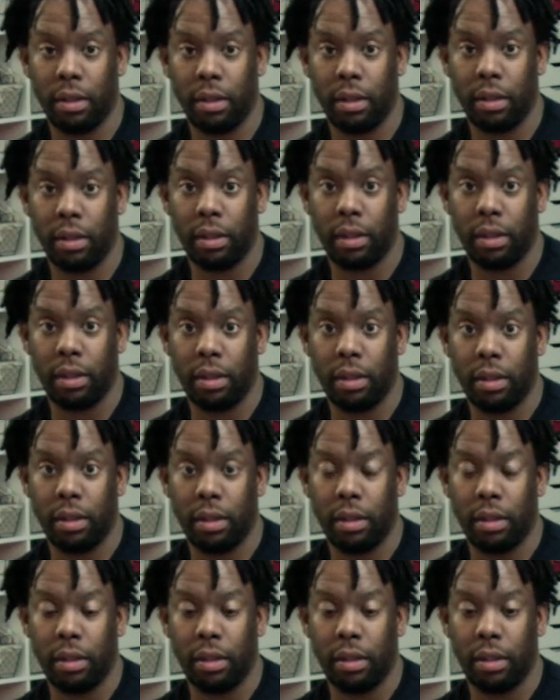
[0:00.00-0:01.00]

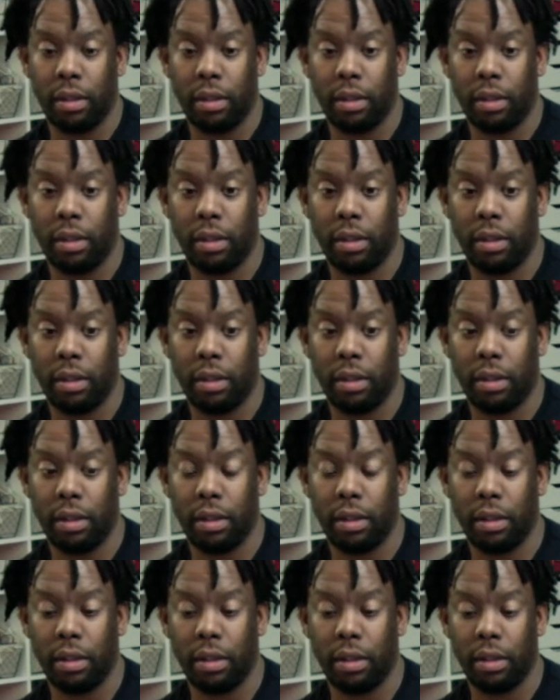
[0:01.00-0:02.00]

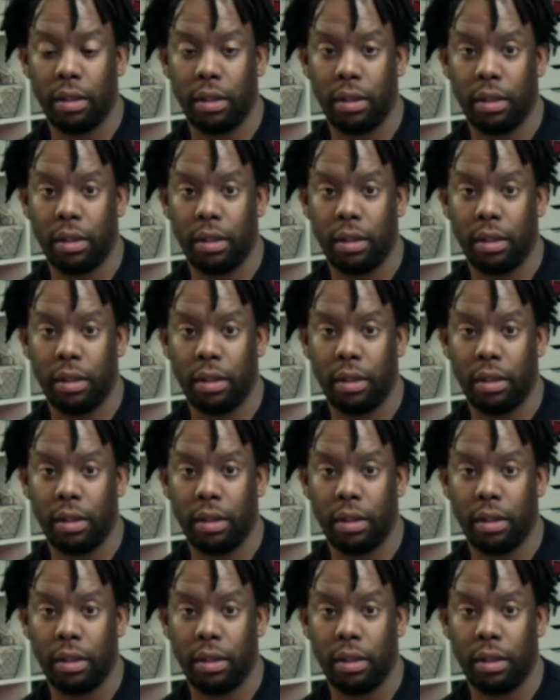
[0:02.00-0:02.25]
[no speech]